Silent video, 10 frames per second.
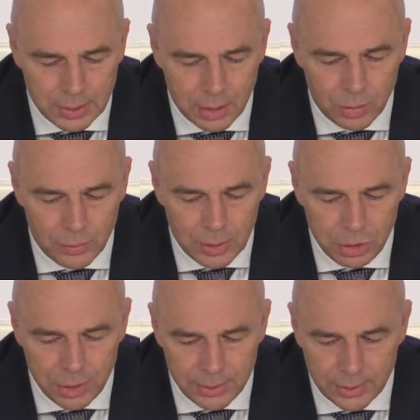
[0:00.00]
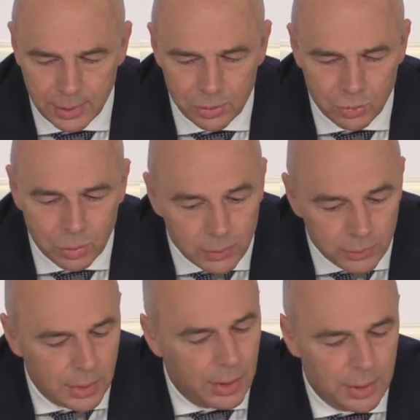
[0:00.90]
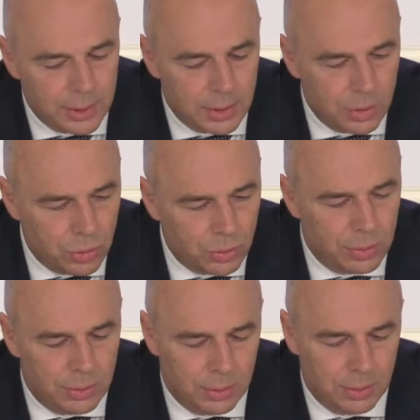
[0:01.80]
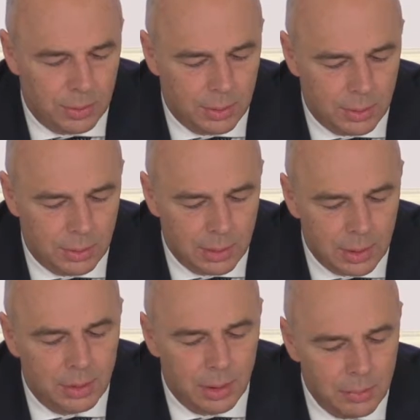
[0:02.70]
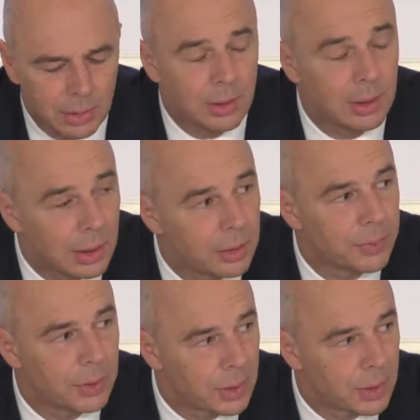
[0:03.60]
we see a possibility for expenditure growth